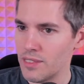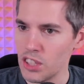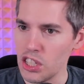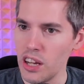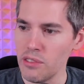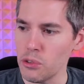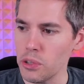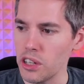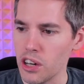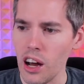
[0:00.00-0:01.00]
This is not even a
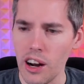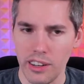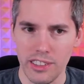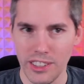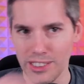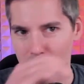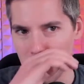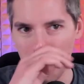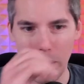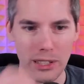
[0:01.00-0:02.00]
real card!
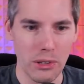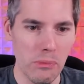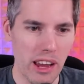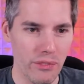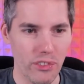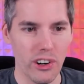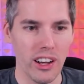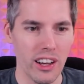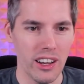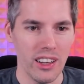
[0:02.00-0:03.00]
Okay, three mana for
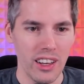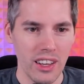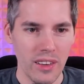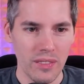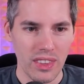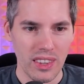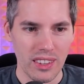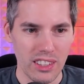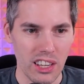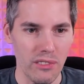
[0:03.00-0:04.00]
uh,
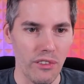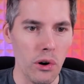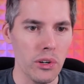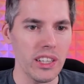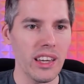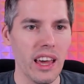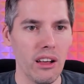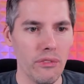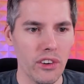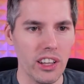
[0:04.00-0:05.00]
Convoking
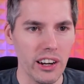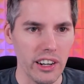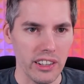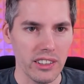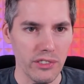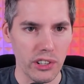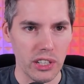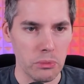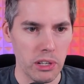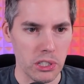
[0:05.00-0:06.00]
Elf Cleric. Very
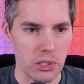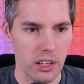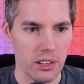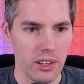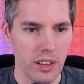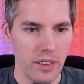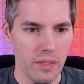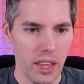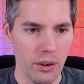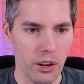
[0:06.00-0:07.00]
nice picture, though.
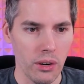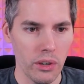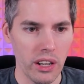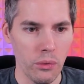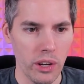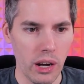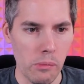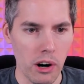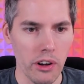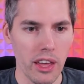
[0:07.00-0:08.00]
Uh, when, when
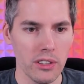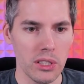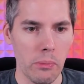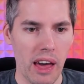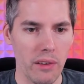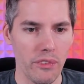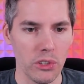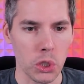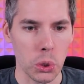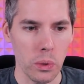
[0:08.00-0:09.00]
Amara enters the
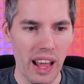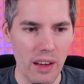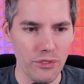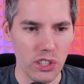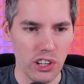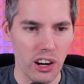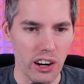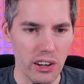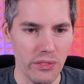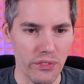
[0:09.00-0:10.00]
battlefield, draft a
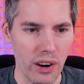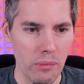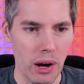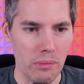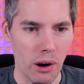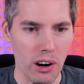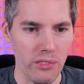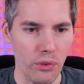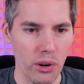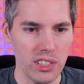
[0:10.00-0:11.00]
card from
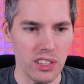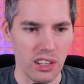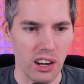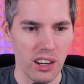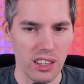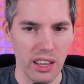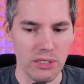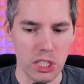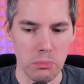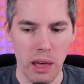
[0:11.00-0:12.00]
Amara Voice of the
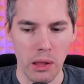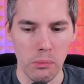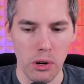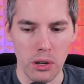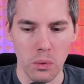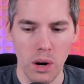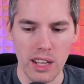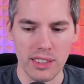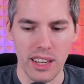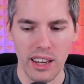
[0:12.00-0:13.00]
Conclave spellbook.
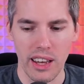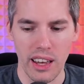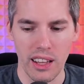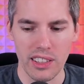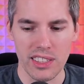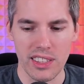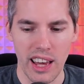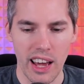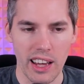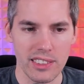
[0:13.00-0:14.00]
What the hell is
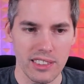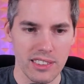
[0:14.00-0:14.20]
that?